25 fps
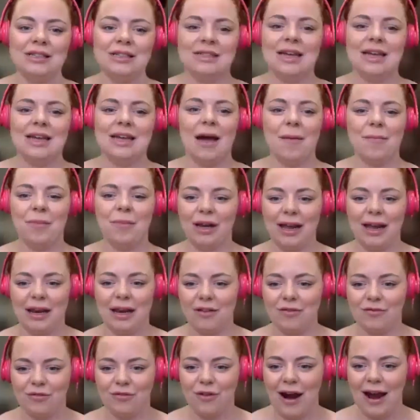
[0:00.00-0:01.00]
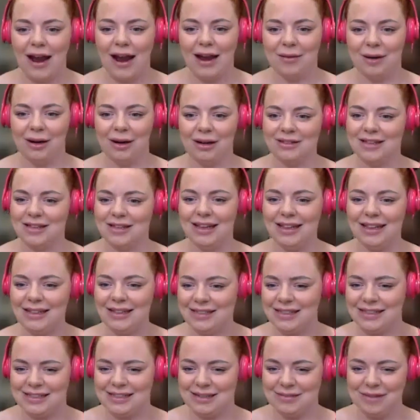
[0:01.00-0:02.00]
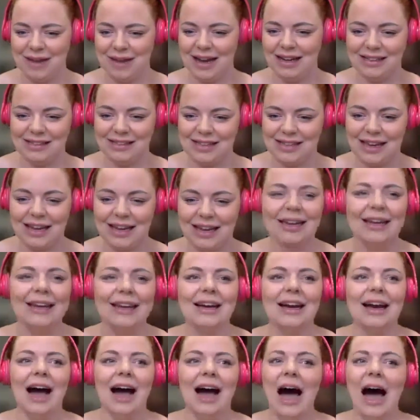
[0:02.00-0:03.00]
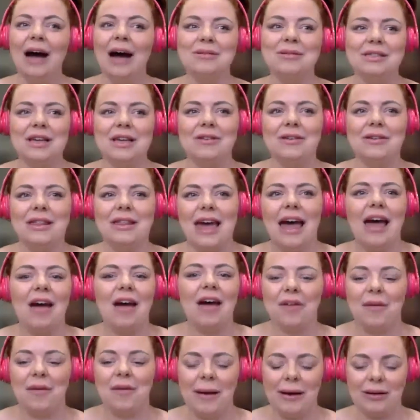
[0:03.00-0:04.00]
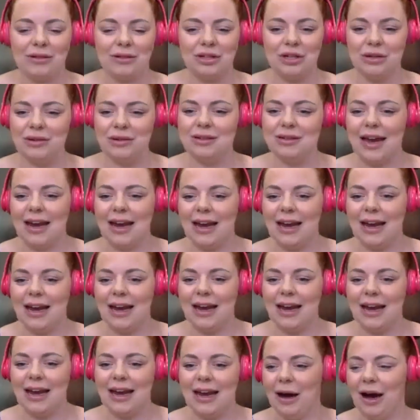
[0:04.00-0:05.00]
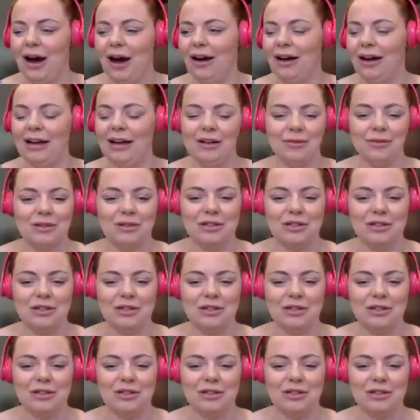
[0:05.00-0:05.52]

it. I put it in a frame. I was like, this is amazing. I was only there for about 2 days, but it was